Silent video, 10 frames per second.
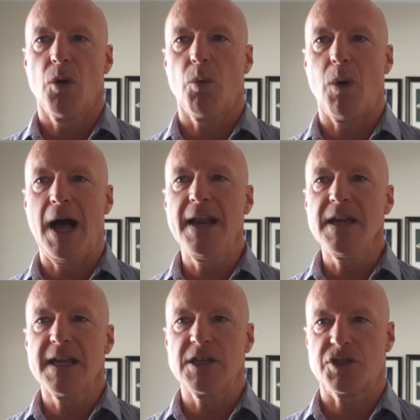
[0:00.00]

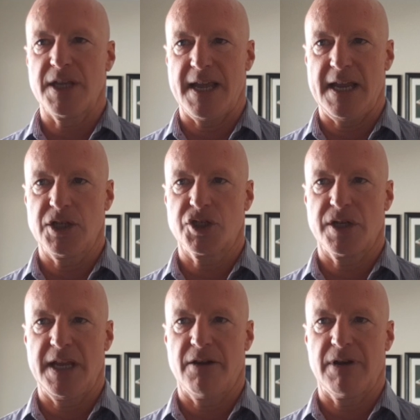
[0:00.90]
One is the
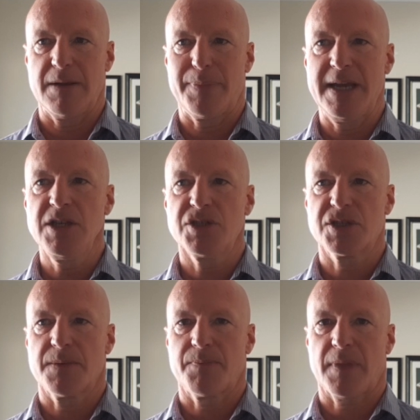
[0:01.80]
engineering
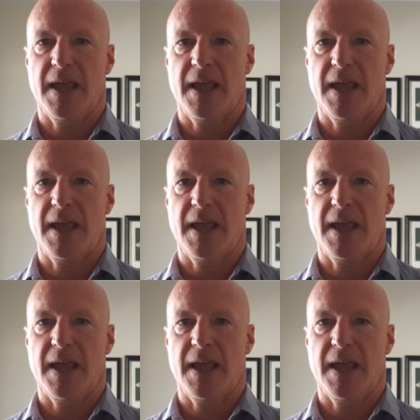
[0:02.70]
piece